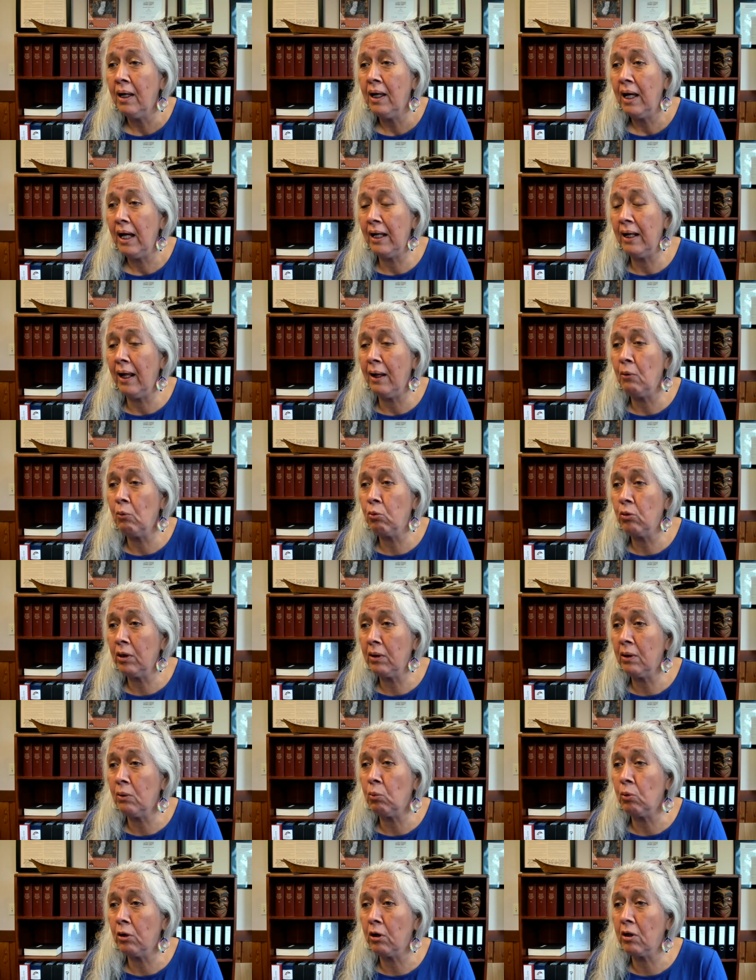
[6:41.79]
And I really
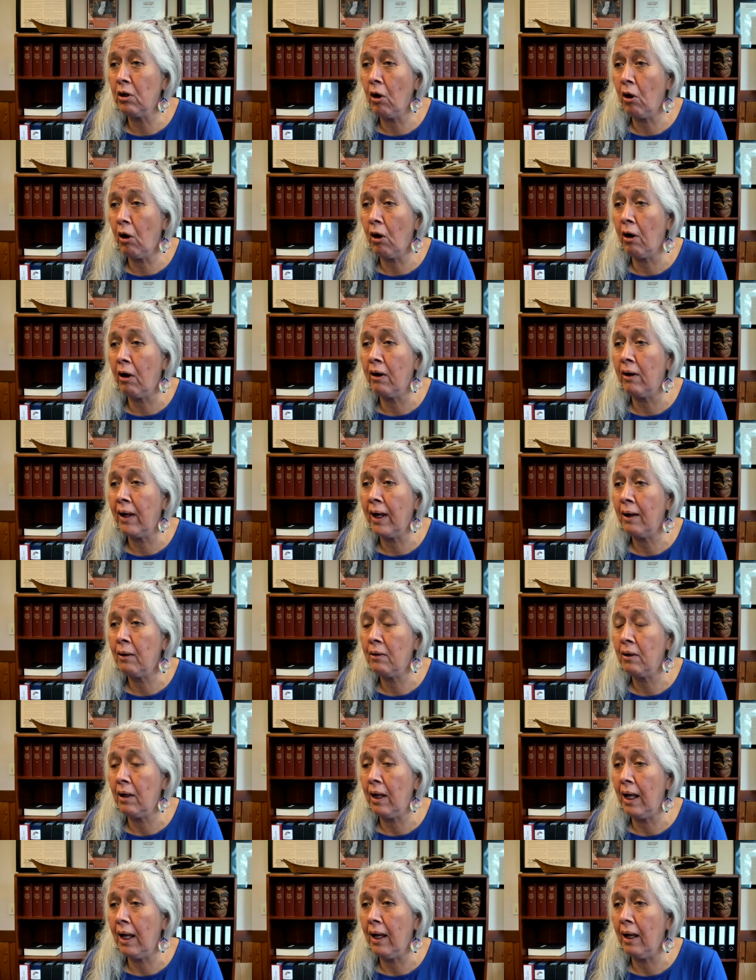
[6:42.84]
work hard
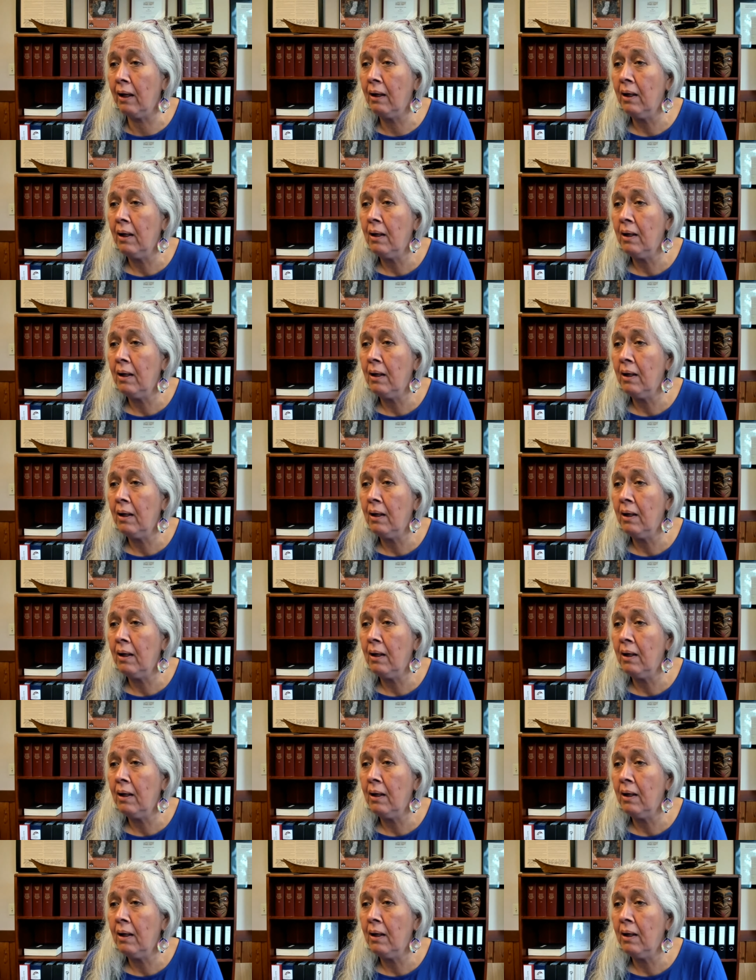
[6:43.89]
at